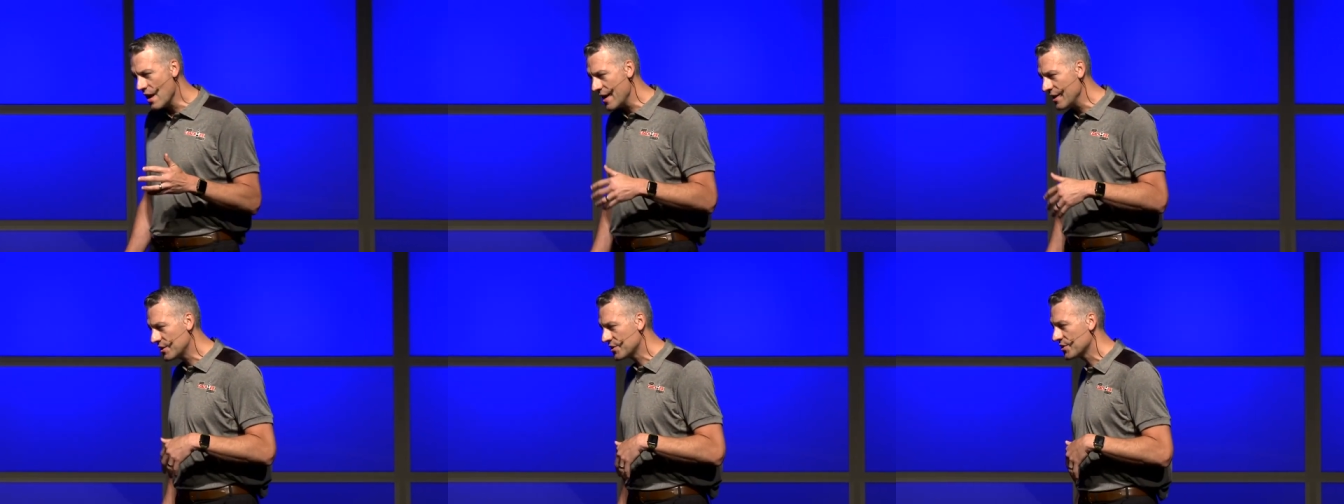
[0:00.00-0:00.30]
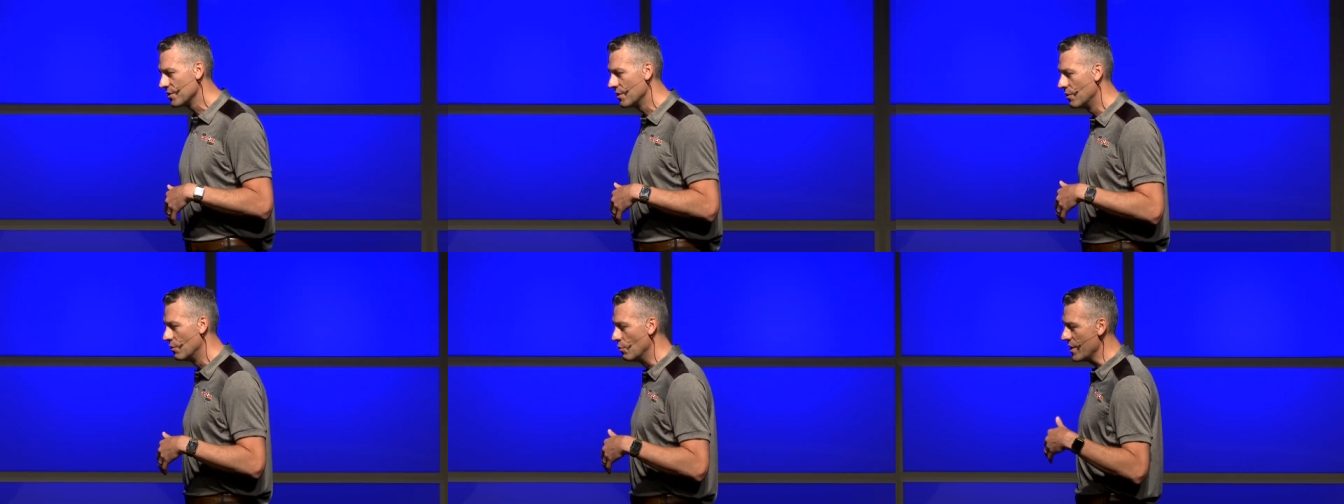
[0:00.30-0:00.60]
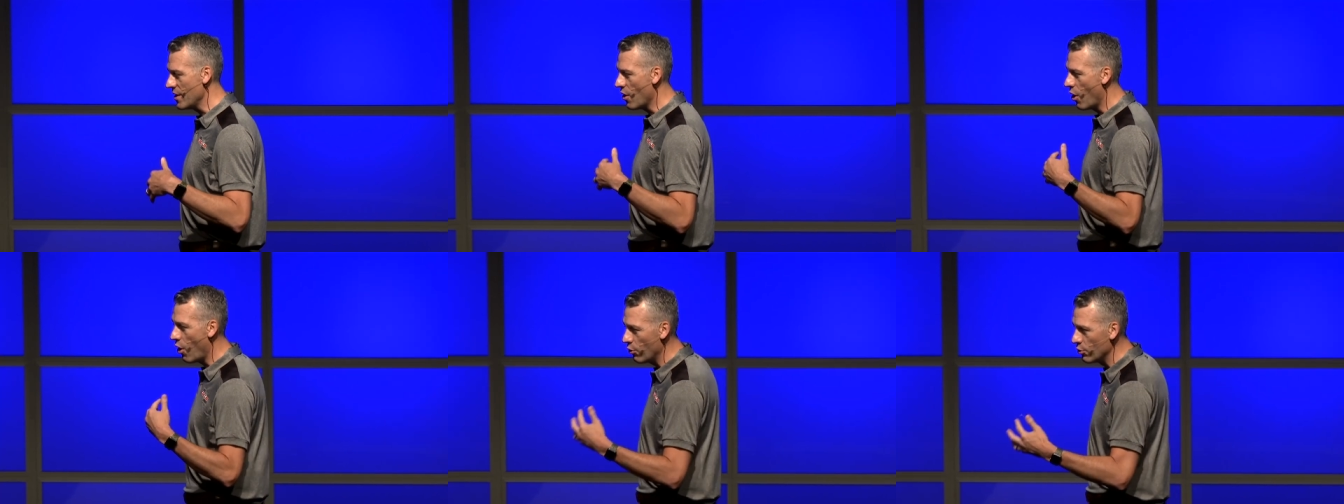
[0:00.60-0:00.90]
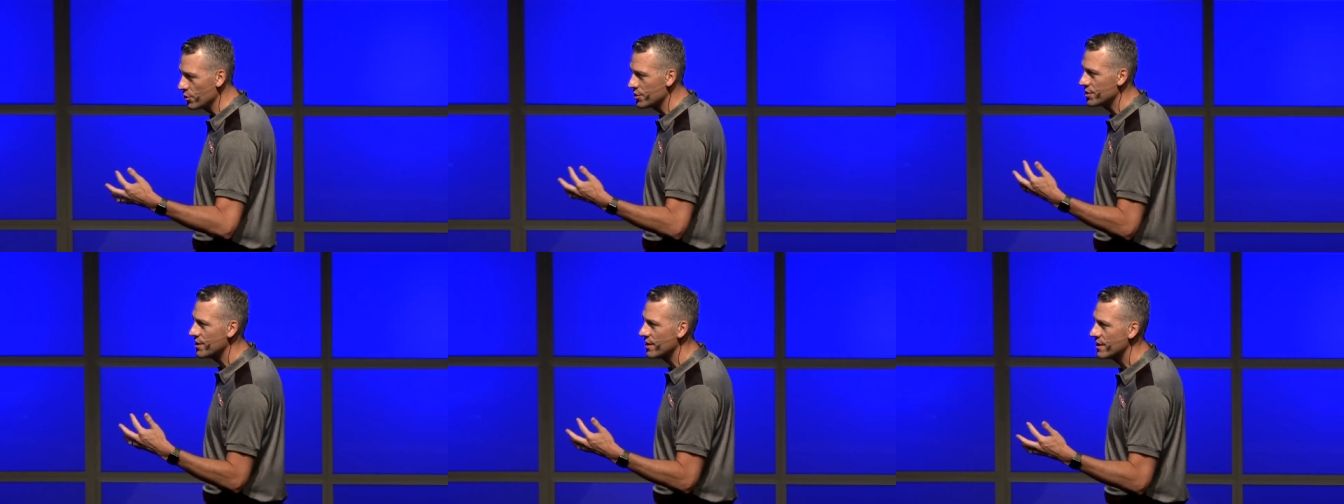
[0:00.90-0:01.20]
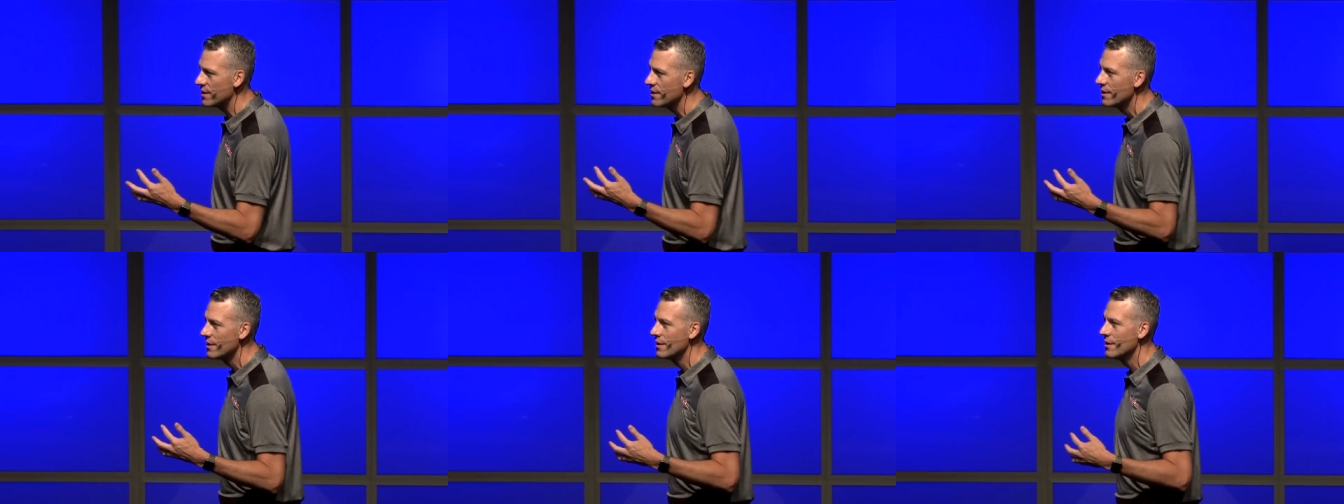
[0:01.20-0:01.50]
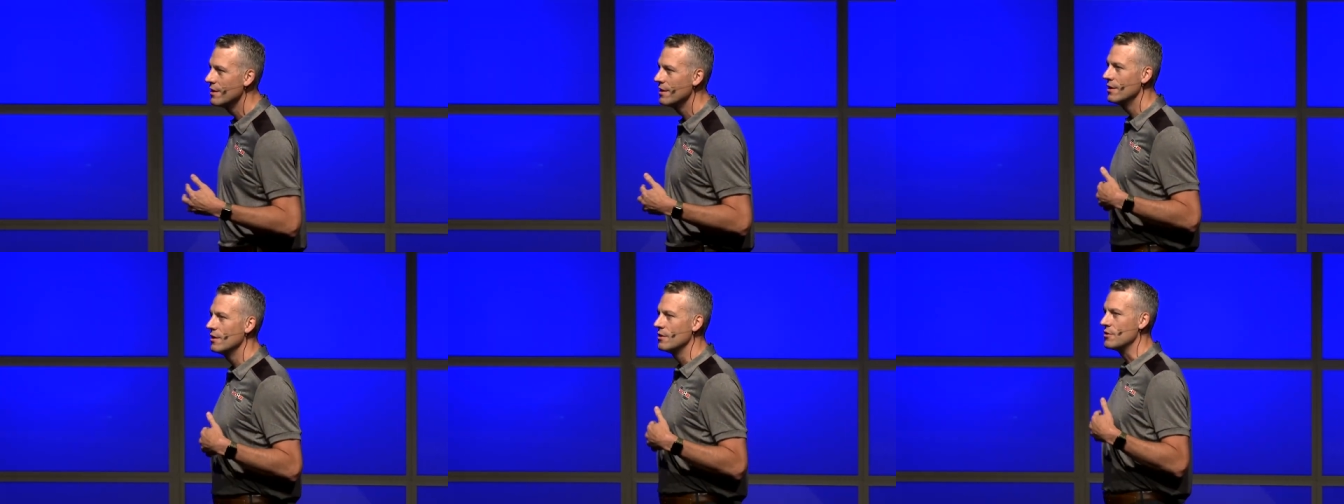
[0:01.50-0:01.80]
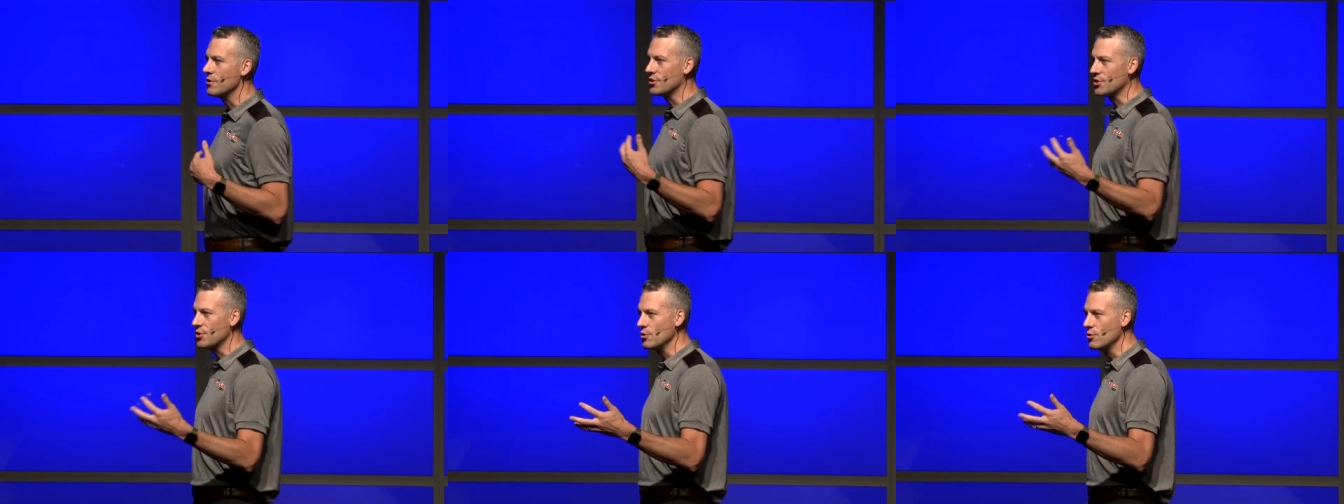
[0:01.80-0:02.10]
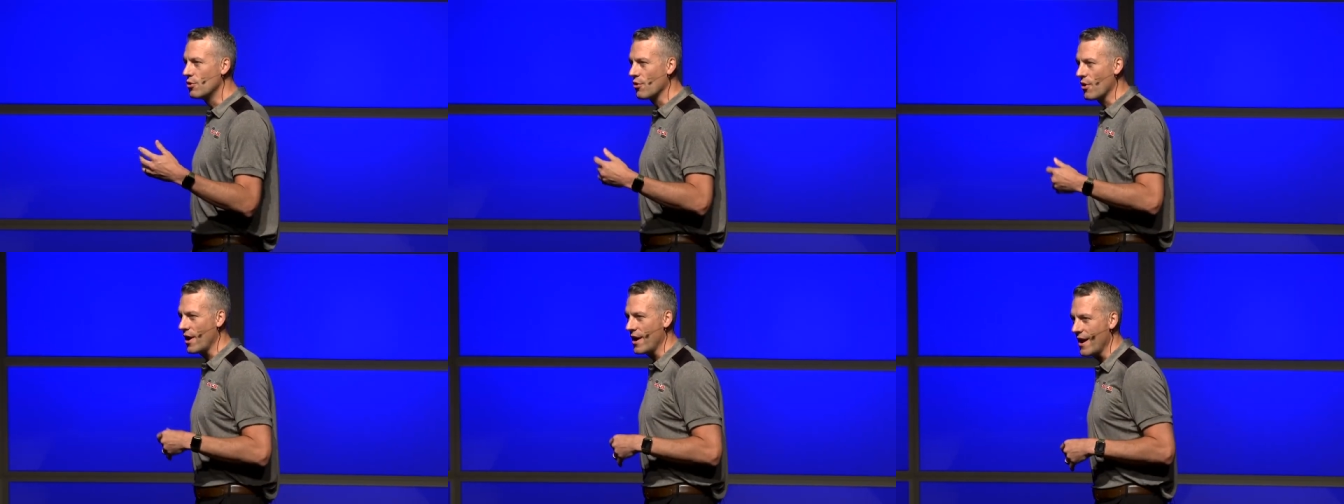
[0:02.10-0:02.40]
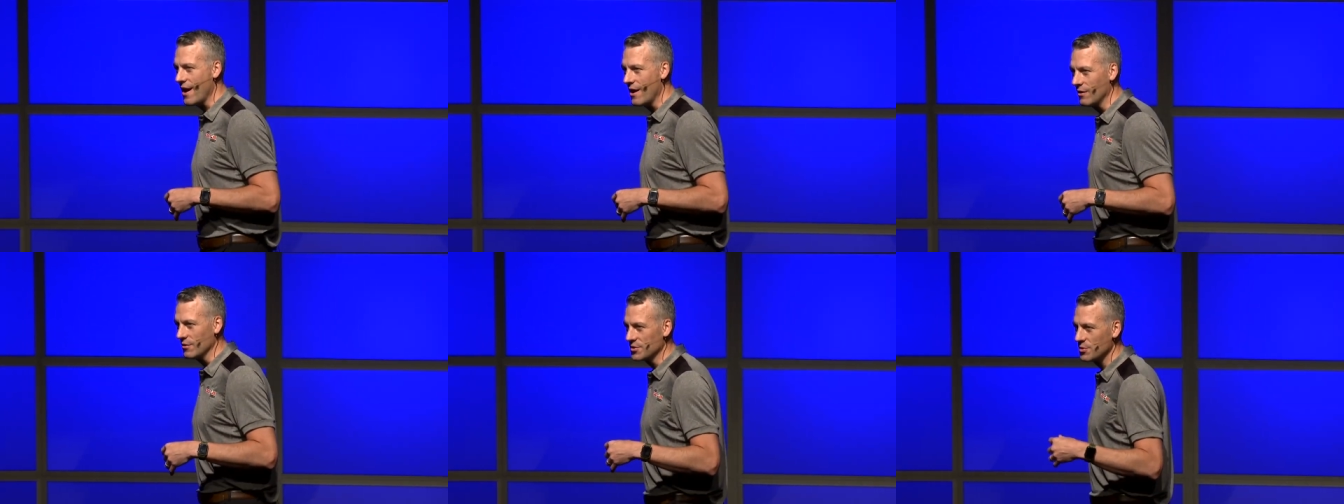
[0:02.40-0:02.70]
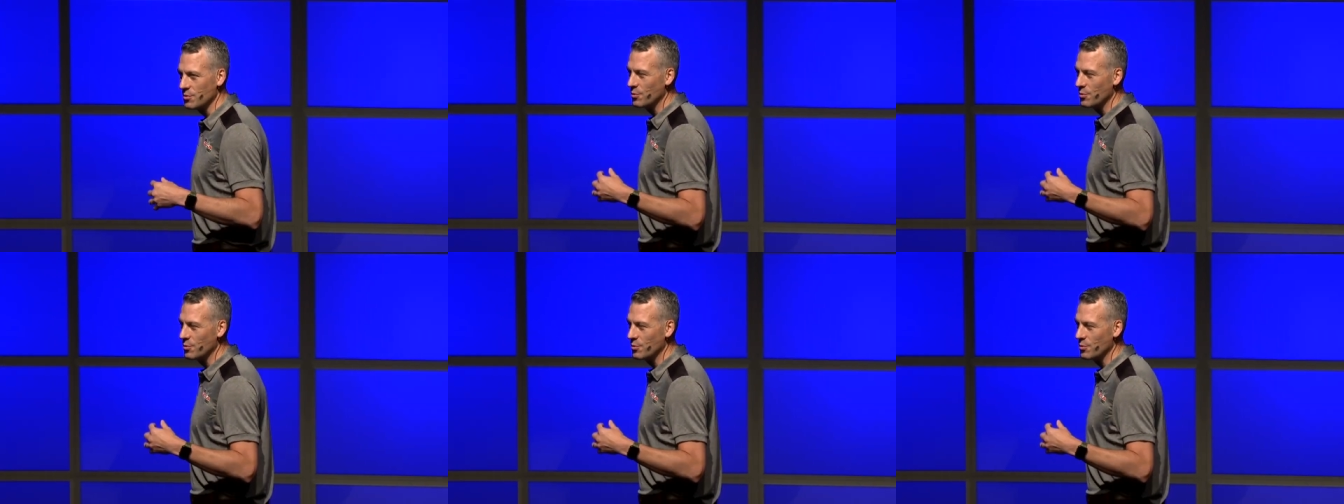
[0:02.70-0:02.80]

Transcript: Knights, we hosted the Sault Greyhounds.